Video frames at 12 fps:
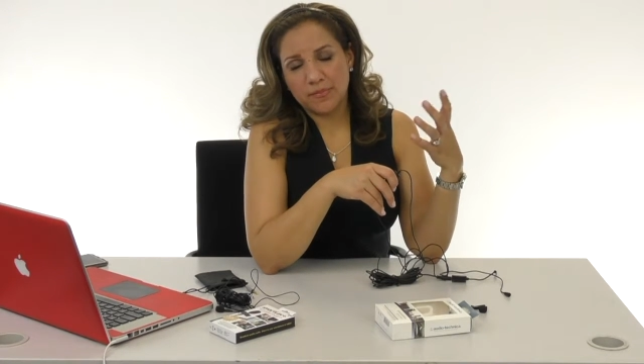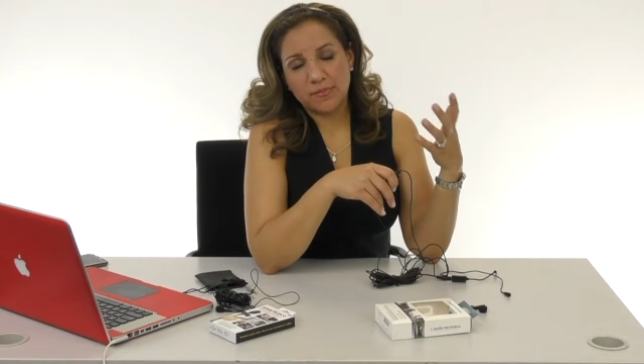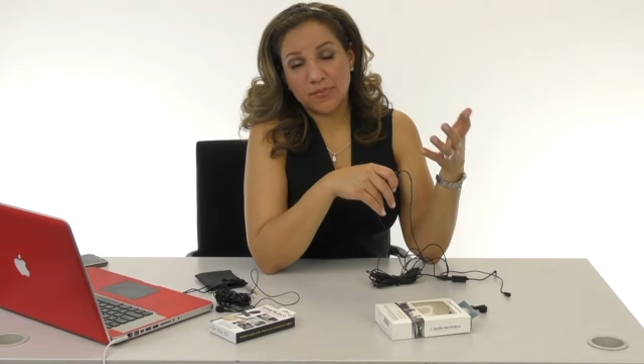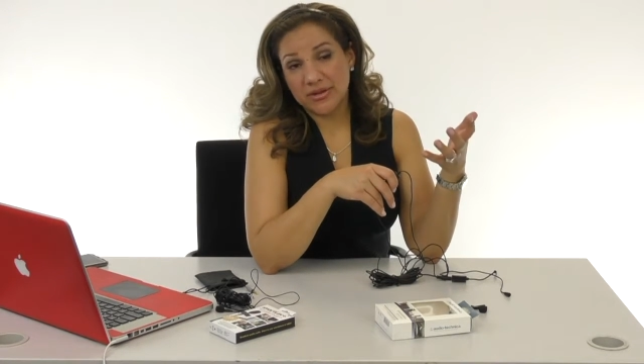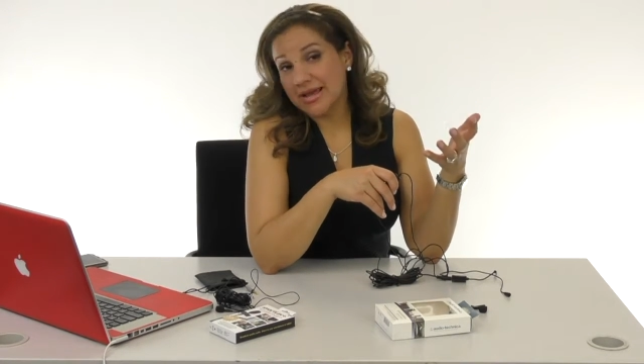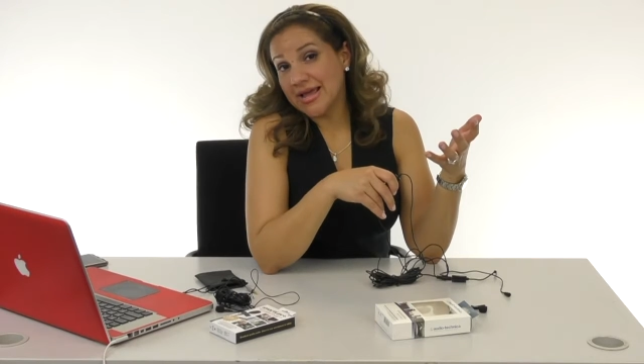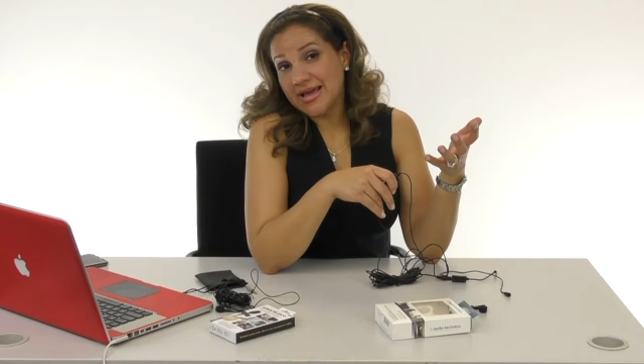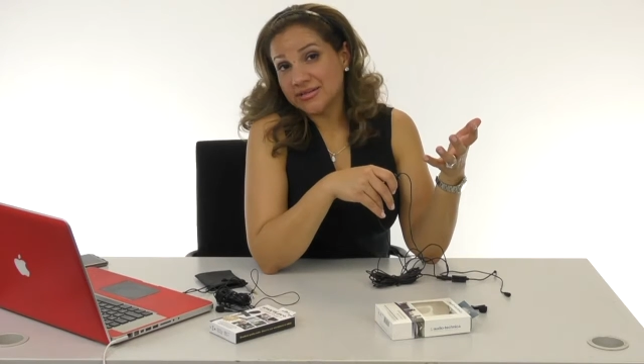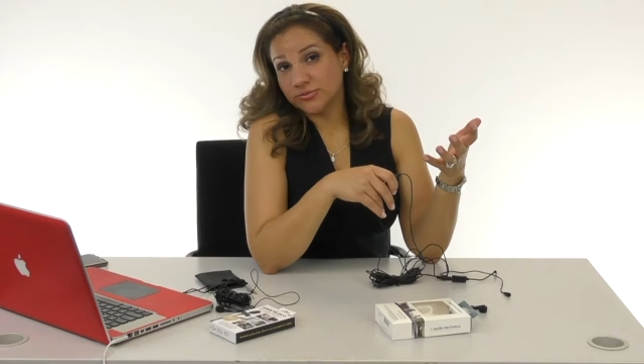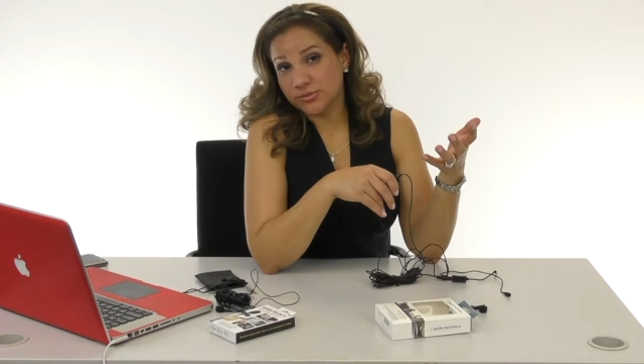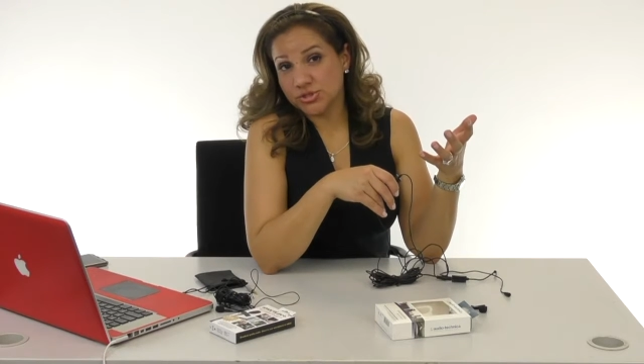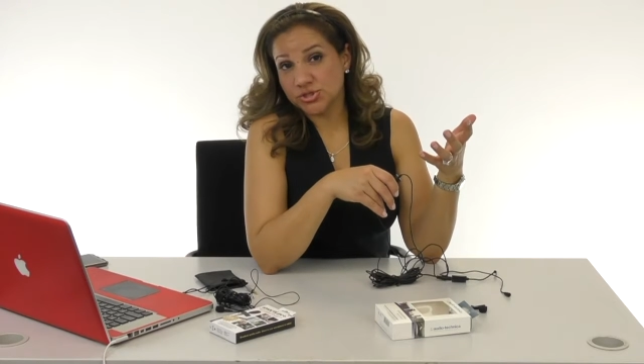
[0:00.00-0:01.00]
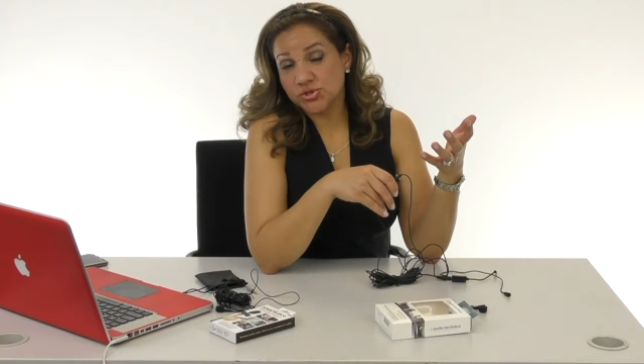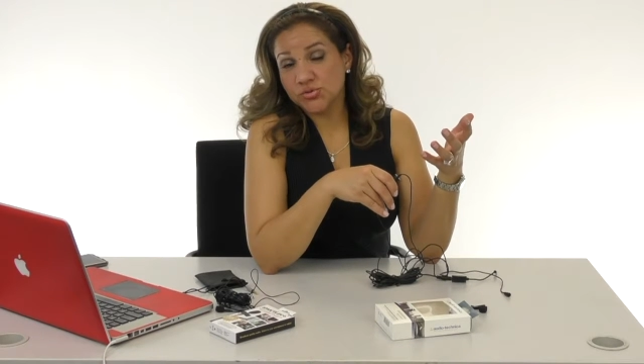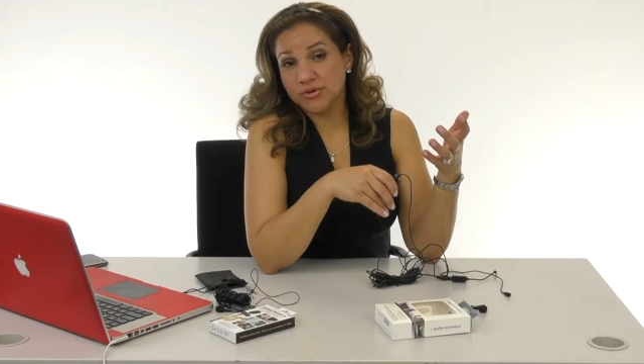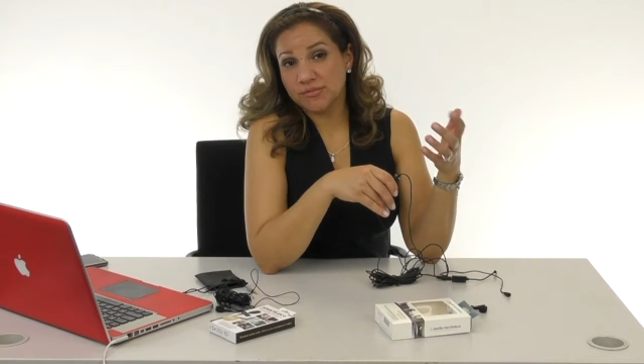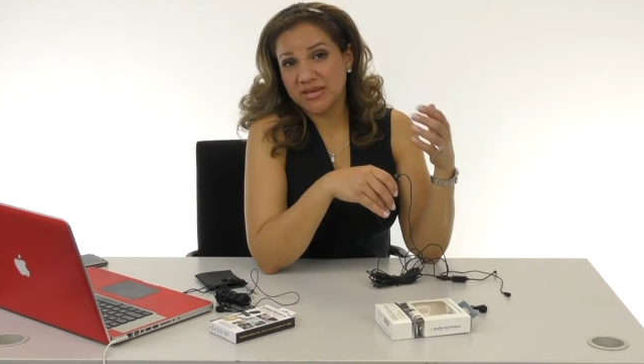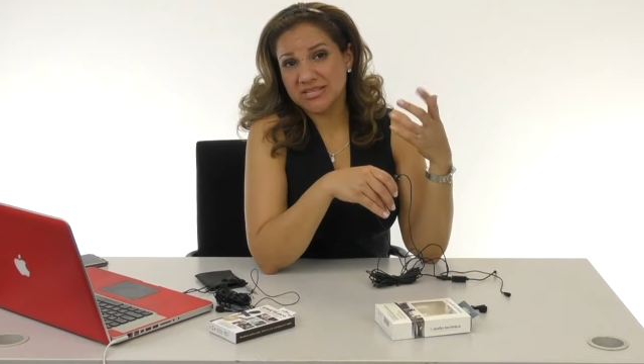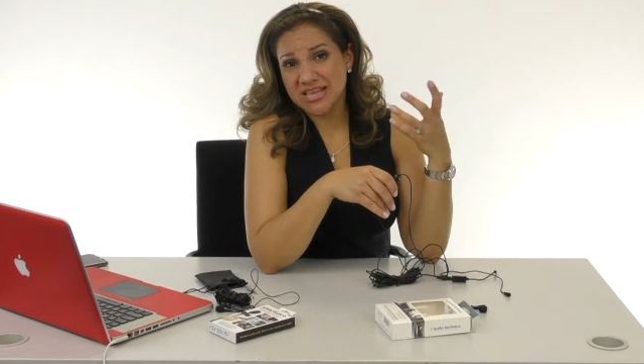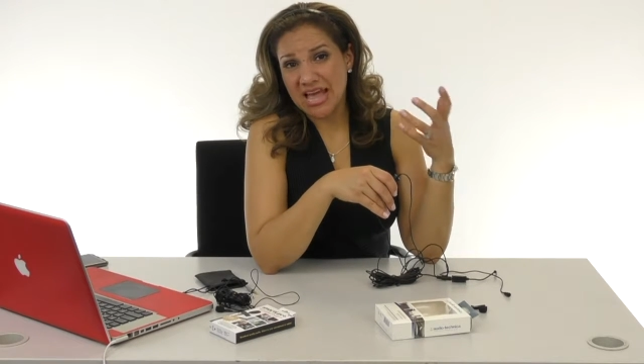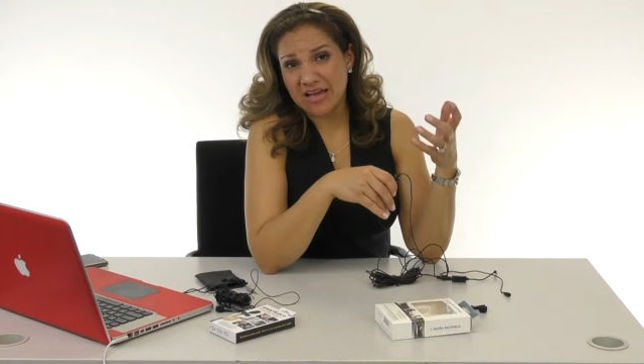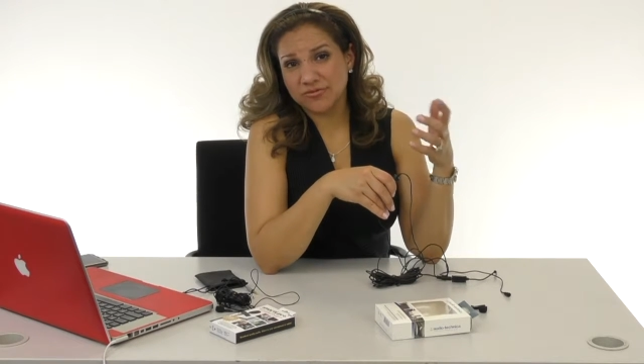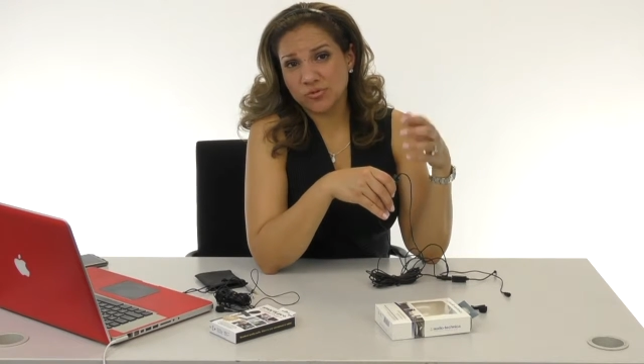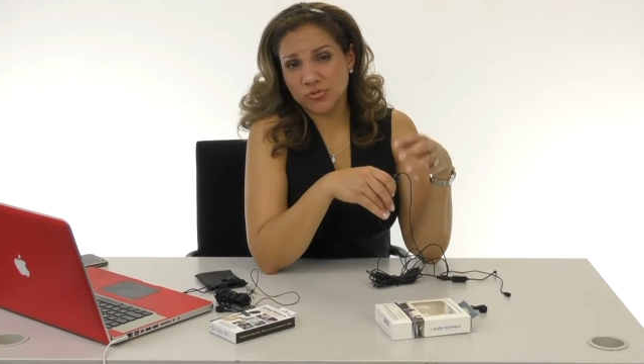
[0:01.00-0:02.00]
but I had to reshoot it because
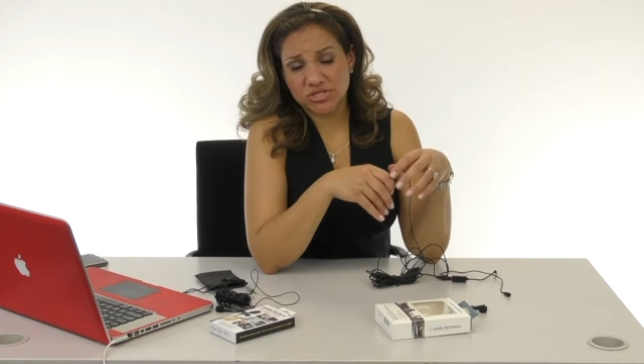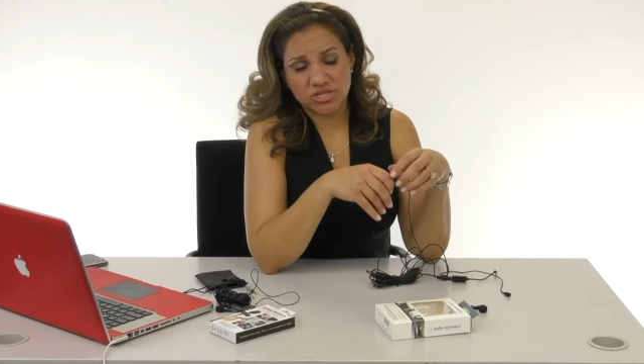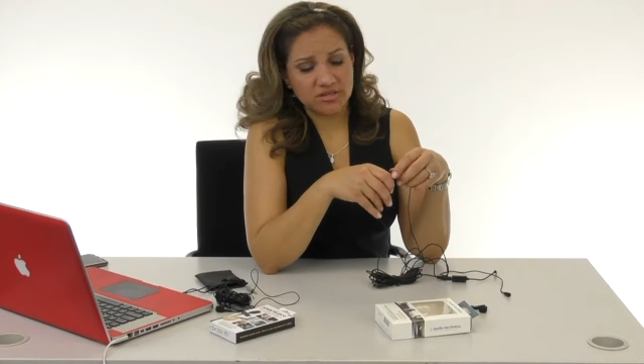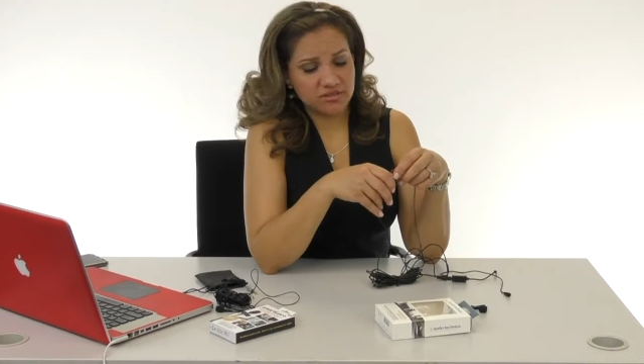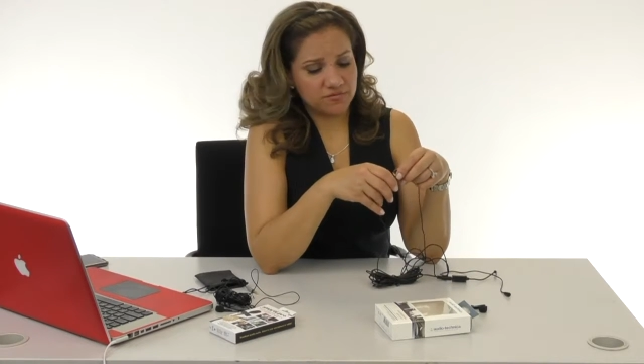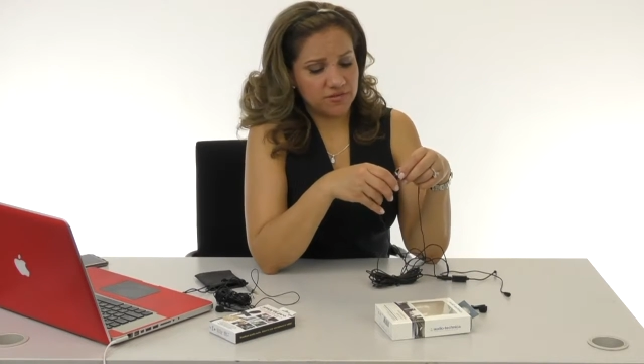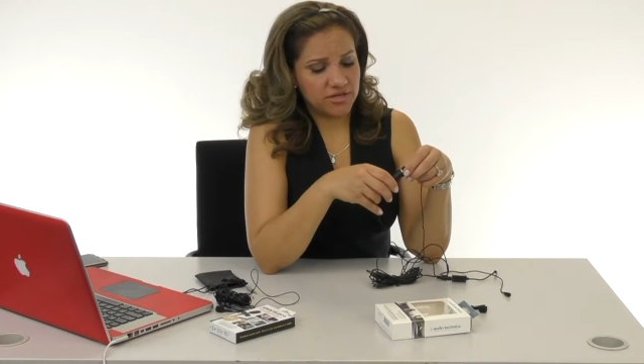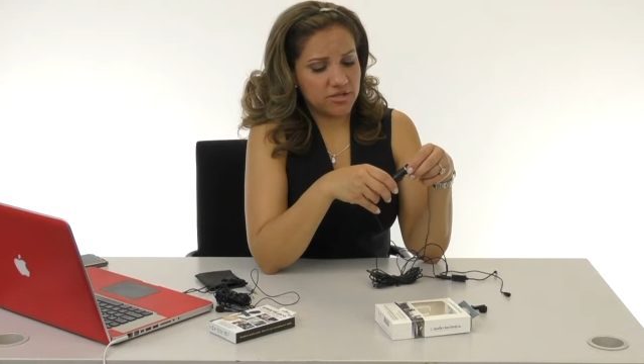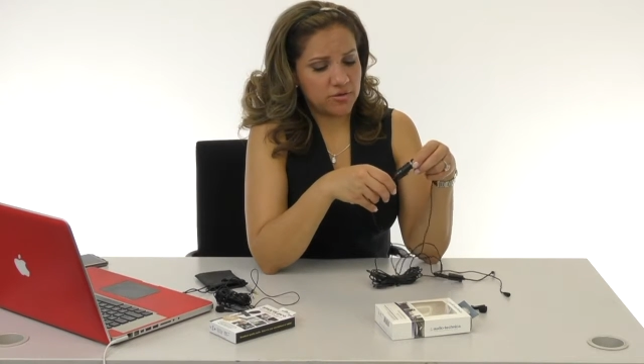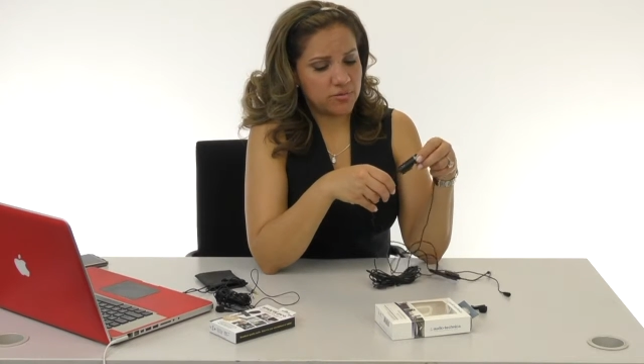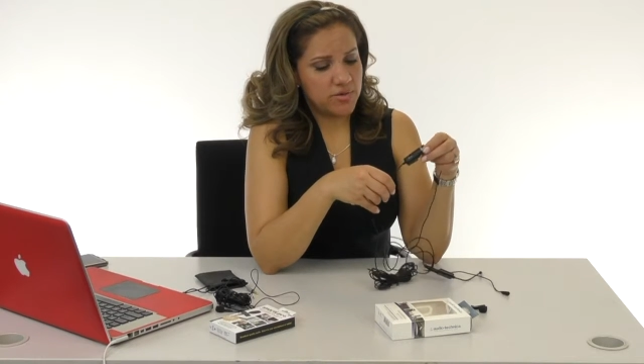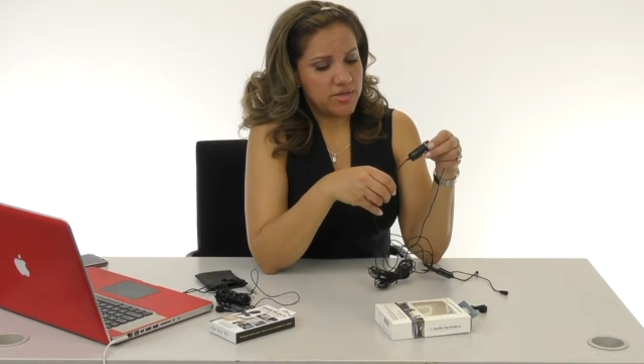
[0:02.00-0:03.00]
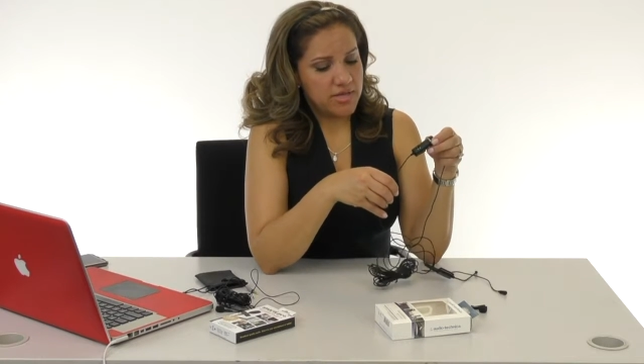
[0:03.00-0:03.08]
after we shot the video,